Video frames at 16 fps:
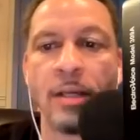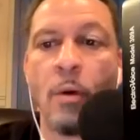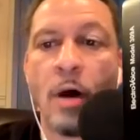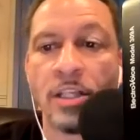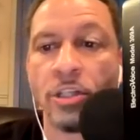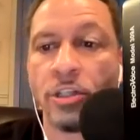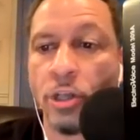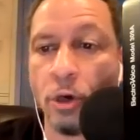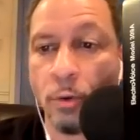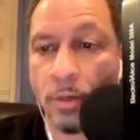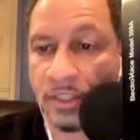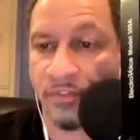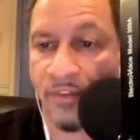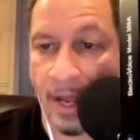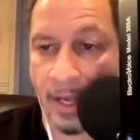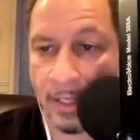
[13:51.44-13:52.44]
he wanted to do
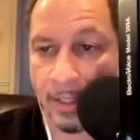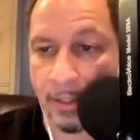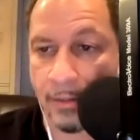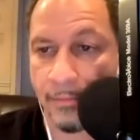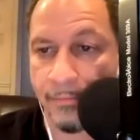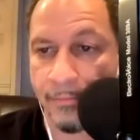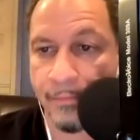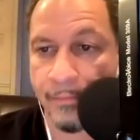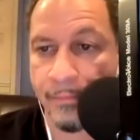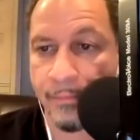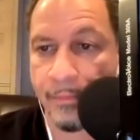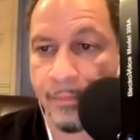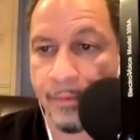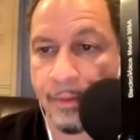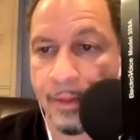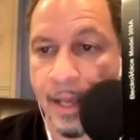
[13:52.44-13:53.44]
was fight.
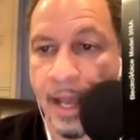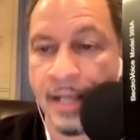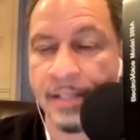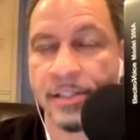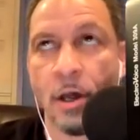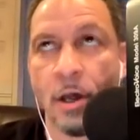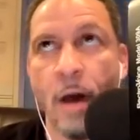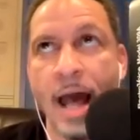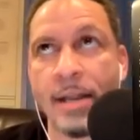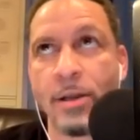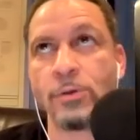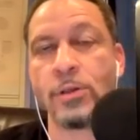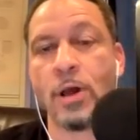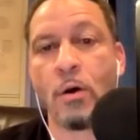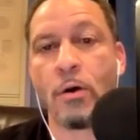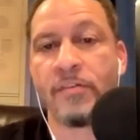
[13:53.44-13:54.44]
And so I
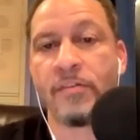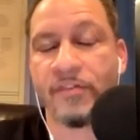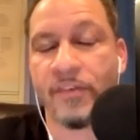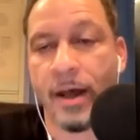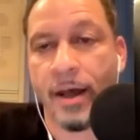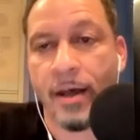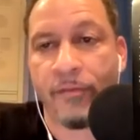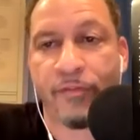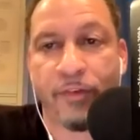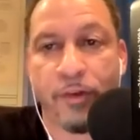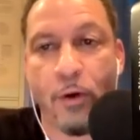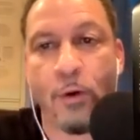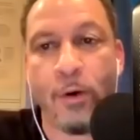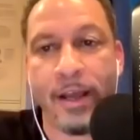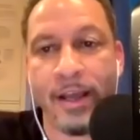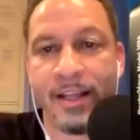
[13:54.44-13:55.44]
don't know if uh,
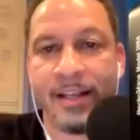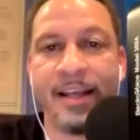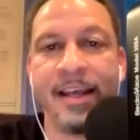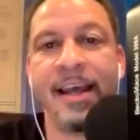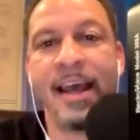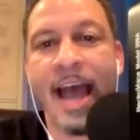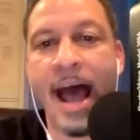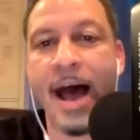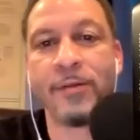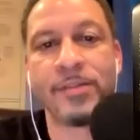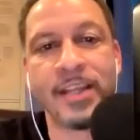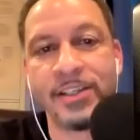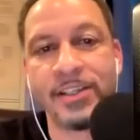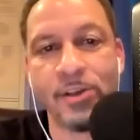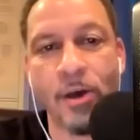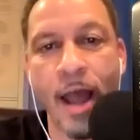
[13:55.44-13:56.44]
Floyd, I don't
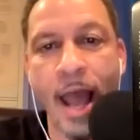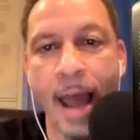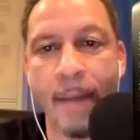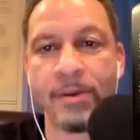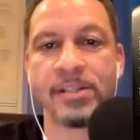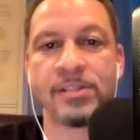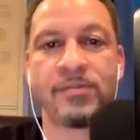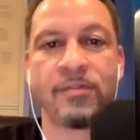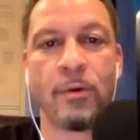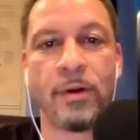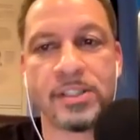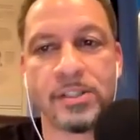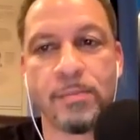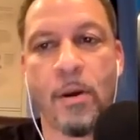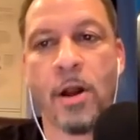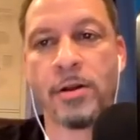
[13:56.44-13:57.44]
think it's going to happen because
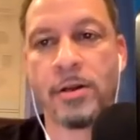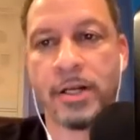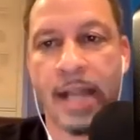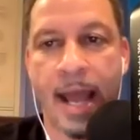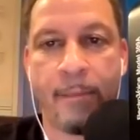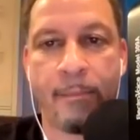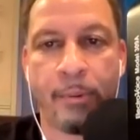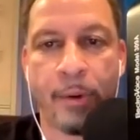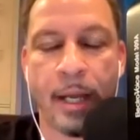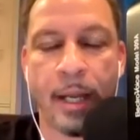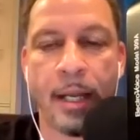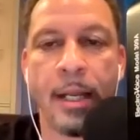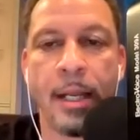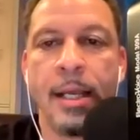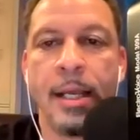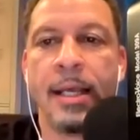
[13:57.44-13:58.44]
Floyd's smarter than that. But
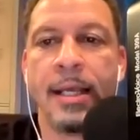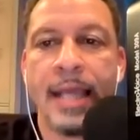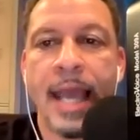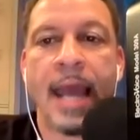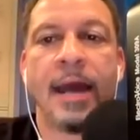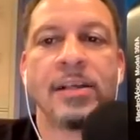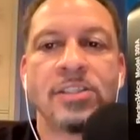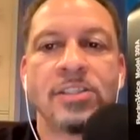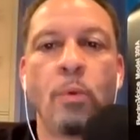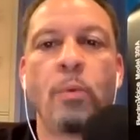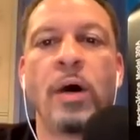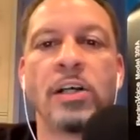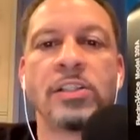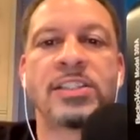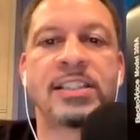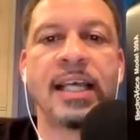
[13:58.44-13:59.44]
yeah, so
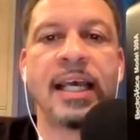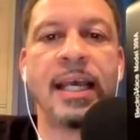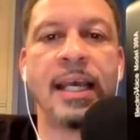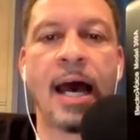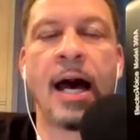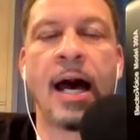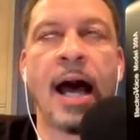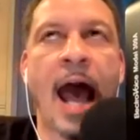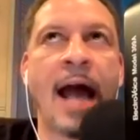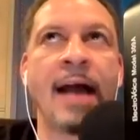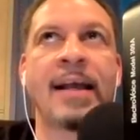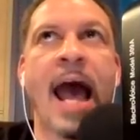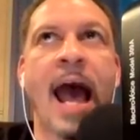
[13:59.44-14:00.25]
we'll see. Uh, I